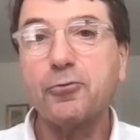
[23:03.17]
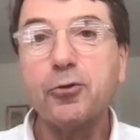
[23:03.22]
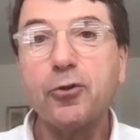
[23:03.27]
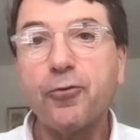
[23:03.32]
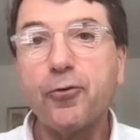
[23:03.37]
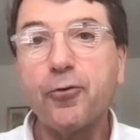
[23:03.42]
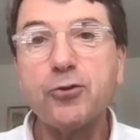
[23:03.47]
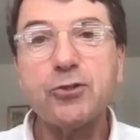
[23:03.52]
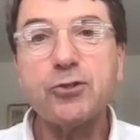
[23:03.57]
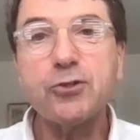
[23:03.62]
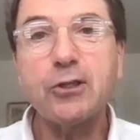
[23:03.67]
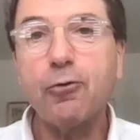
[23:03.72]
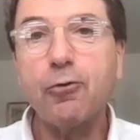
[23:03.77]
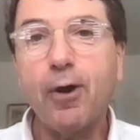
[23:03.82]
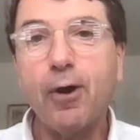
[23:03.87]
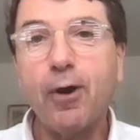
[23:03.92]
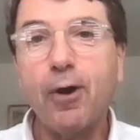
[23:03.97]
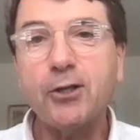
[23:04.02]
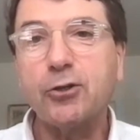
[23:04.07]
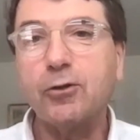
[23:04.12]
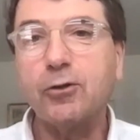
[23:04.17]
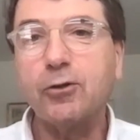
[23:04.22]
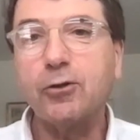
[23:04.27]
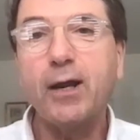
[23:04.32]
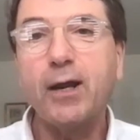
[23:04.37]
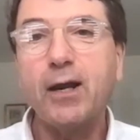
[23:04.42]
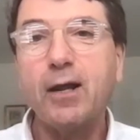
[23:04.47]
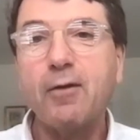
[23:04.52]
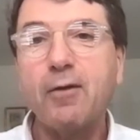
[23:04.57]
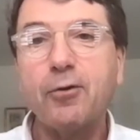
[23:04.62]
the first
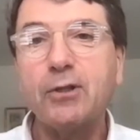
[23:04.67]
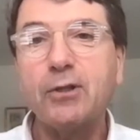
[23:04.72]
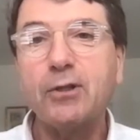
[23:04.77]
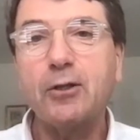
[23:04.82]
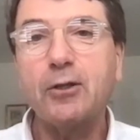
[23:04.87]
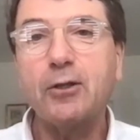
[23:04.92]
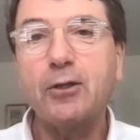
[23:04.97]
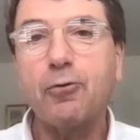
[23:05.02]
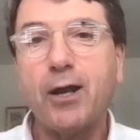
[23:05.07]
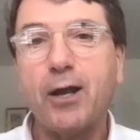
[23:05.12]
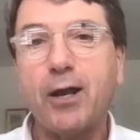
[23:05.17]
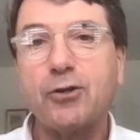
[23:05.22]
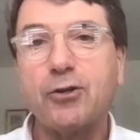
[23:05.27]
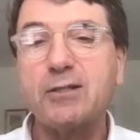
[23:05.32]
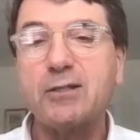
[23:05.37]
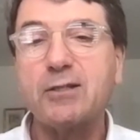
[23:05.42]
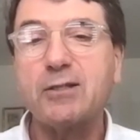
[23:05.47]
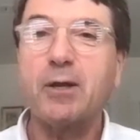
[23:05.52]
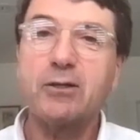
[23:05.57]
interaction, whatever the interaction is,